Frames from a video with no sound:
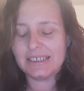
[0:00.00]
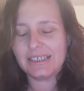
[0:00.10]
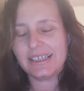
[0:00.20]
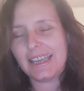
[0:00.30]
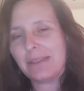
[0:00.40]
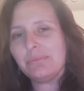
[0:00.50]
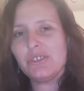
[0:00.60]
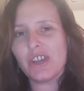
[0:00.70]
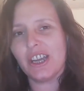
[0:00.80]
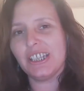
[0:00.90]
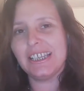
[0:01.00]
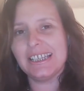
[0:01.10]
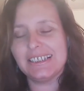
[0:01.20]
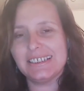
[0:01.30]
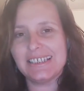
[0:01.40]
I am
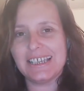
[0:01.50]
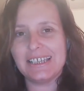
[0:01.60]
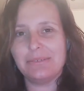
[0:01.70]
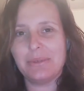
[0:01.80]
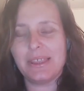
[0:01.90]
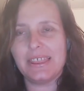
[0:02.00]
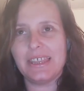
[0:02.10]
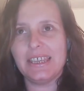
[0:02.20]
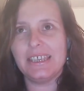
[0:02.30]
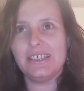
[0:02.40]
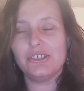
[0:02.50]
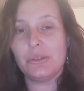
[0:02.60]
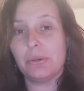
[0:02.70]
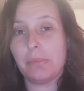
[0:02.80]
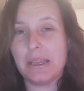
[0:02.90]
journeying today with the
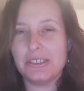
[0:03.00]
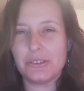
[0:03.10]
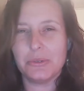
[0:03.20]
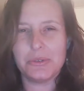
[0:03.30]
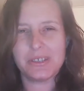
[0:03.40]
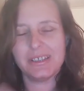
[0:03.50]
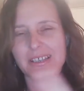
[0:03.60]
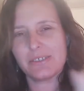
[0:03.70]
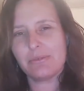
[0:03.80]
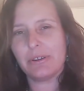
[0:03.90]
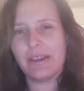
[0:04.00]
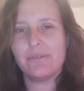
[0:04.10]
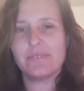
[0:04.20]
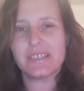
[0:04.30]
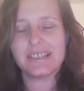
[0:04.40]
Two of Pentacles, and there's a real
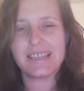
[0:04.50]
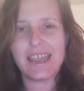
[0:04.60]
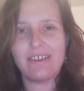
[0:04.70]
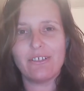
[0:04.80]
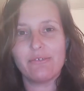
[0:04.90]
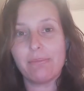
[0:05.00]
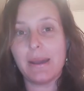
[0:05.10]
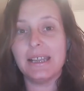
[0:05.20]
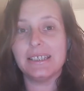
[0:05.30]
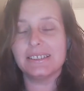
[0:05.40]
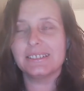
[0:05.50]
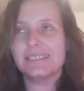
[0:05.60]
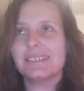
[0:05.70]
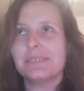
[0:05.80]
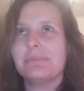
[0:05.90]
emphasis there of
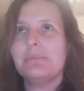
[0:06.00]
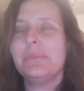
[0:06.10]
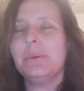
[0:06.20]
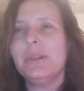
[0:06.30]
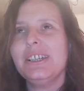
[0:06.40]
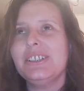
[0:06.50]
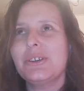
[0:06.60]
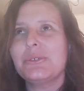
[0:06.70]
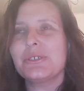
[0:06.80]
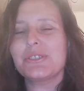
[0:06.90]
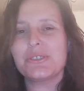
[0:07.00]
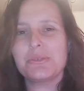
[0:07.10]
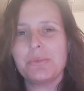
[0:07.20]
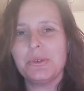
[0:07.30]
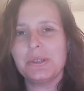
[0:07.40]
balance. But what I noticed
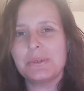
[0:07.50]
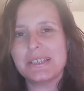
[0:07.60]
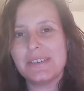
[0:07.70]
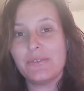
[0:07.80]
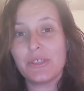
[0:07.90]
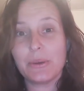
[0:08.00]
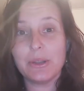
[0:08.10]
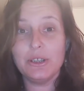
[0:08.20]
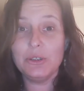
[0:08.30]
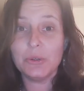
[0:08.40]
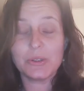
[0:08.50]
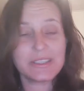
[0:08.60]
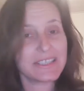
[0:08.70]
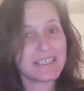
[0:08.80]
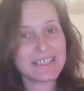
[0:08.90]
this morning was even though it
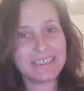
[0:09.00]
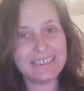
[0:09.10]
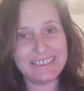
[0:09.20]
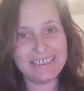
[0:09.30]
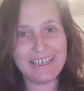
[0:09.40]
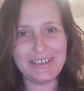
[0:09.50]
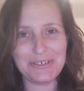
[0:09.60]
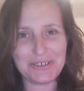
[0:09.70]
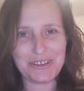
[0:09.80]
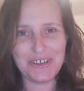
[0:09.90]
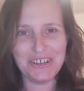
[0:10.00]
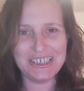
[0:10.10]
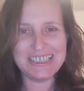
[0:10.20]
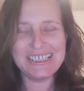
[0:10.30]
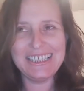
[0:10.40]
looks sunny
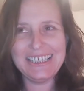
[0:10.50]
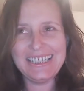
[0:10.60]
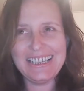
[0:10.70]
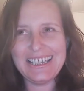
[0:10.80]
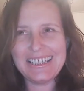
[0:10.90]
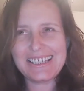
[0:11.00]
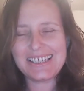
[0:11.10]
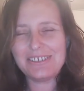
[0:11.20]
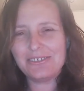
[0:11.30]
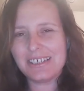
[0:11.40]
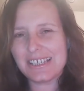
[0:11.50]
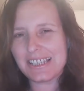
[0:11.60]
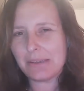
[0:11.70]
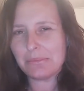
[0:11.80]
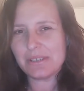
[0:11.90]
outside, it's still
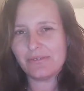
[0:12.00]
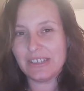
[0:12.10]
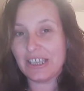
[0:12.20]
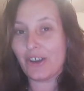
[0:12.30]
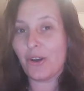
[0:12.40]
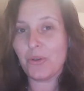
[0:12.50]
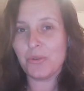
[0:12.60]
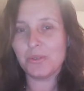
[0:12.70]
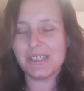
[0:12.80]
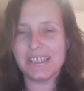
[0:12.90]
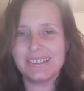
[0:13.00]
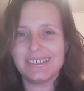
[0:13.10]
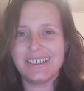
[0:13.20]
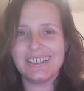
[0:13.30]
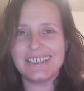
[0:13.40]
deceptively cold in
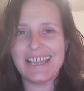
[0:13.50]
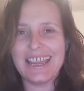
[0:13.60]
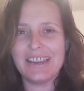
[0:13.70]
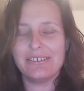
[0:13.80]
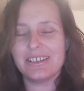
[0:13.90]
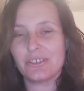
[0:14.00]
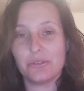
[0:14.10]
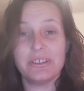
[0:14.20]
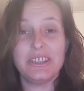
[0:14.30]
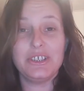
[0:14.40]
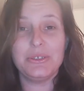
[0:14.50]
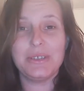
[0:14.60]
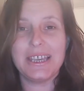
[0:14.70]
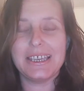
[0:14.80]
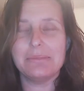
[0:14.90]
certain areas, or in the
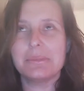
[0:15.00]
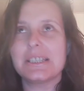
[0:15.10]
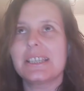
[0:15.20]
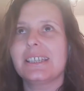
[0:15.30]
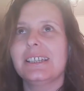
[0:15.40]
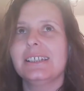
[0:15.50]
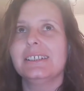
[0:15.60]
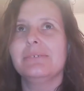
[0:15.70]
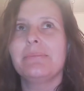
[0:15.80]
UK in particular.